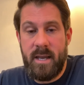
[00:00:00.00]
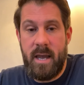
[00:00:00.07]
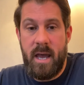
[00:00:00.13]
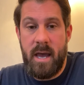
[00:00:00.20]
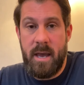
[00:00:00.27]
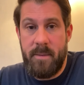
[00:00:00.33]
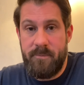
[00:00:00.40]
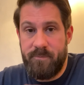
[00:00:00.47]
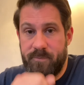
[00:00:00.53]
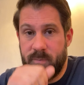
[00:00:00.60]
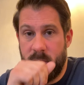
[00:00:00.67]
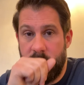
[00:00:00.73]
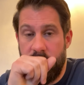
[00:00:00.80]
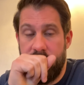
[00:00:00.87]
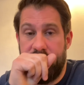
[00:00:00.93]

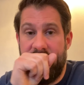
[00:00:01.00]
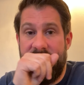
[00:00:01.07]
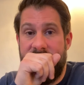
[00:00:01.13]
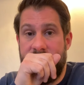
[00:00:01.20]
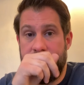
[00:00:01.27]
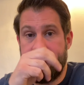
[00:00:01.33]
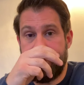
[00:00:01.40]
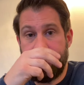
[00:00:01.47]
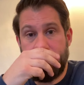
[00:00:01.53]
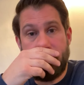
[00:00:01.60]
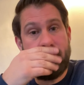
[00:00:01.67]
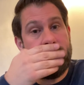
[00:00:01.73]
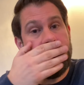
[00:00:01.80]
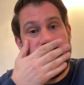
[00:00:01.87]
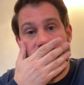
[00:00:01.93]
But
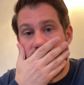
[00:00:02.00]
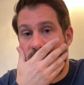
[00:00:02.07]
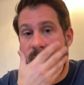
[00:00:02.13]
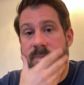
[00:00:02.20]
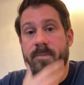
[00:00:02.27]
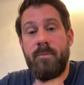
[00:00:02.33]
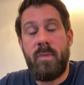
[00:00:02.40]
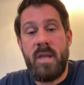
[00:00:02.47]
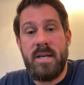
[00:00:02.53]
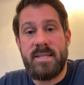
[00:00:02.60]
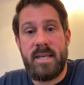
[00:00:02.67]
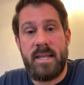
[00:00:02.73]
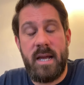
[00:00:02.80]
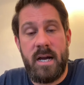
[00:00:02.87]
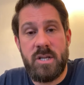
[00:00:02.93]
I
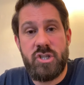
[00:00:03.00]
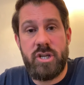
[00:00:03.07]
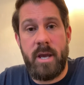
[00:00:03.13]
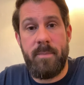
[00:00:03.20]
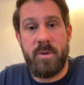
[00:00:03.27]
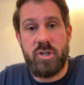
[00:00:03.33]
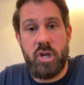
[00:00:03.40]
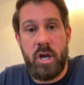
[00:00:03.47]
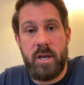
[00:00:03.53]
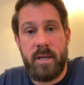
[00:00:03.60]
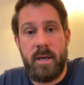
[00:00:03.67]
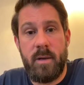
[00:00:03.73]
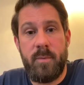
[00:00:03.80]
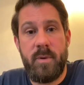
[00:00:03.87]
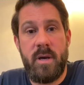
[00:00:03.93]
said that I'd share my journey
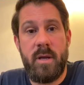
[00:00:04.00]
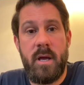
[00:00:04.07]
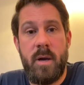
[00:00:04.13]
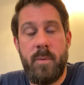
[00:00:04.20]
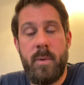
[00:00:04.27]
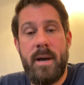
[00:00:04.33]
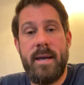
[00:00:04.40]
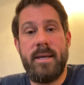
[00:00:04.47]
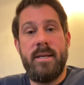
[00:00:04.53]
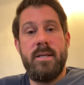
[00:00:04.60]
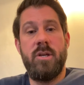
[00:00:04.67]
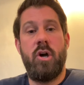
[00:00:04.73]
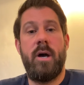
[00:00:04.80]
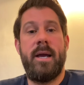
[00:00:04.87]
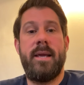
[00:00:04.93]
away, and
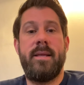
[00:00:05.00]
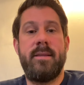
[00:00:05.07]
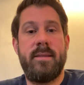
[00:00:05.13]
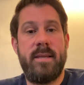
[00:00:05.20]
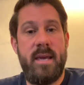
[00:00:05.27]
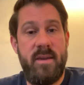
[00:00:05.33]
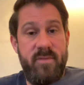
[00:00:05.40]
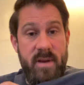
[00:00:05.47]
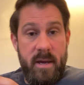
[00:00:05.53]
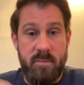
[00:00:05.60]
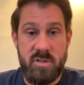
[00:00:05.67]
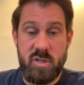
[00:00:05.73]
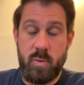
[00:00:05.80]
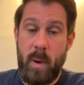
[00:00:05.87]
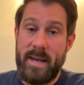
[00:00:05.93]
like even now I'm
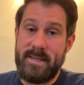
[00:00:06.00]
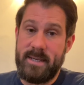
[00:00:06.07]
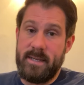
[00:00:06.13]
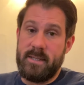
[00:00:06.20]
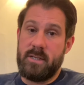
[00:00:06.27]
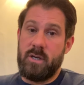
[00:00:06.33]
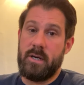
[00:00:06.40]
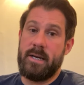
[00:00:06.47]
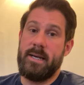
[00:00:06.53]
sweating.